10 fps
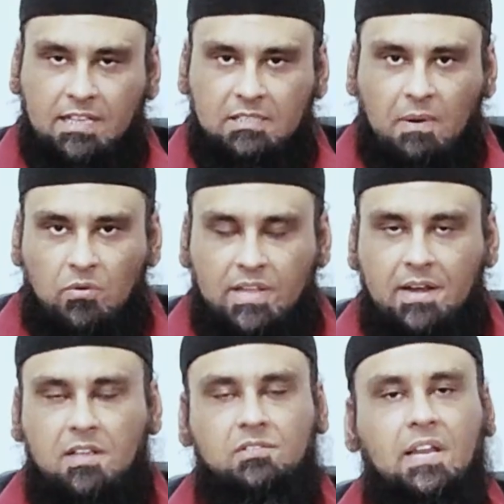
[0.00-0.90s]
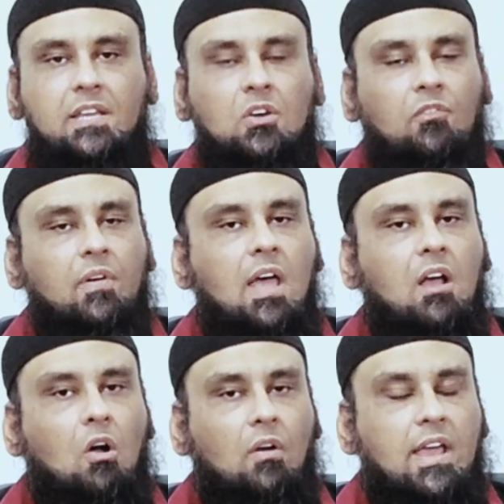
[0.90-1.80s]
this mountainous range of
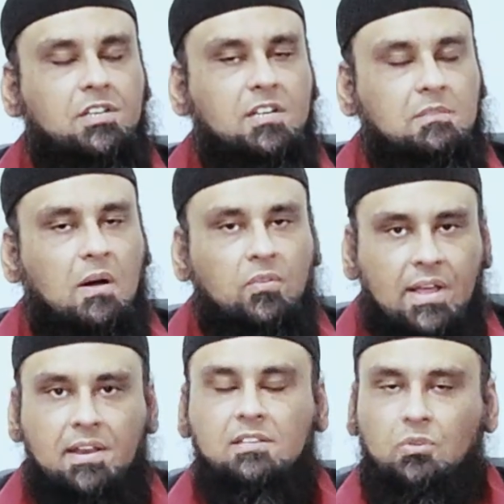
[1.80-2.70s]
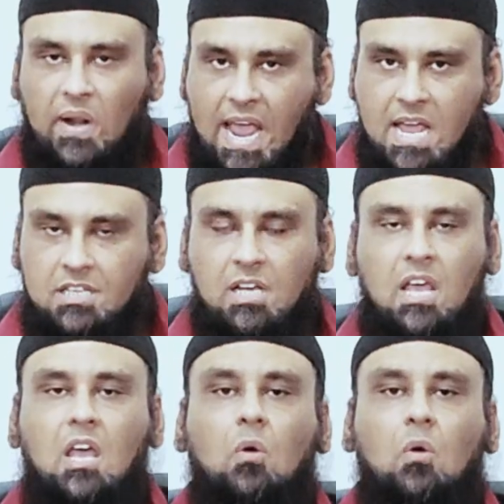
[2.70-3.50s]
Caucasus, mountainous range,